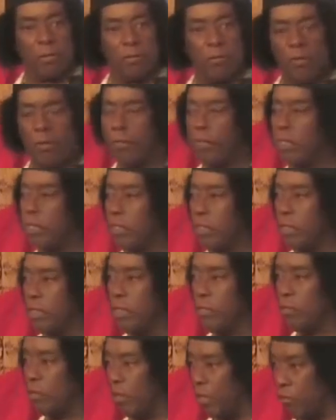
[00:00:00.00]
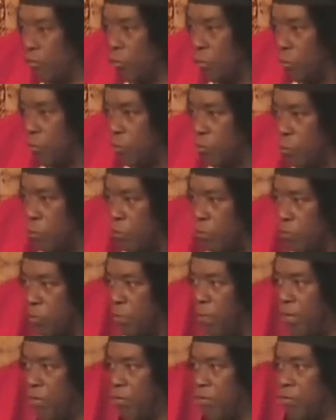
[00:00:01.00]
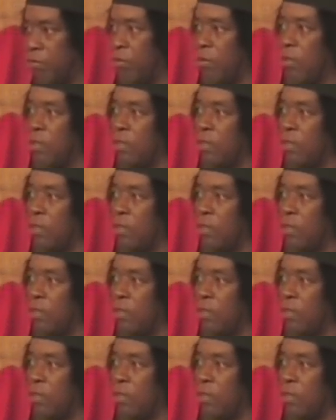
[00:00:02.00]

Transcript: from an intellectual perspective.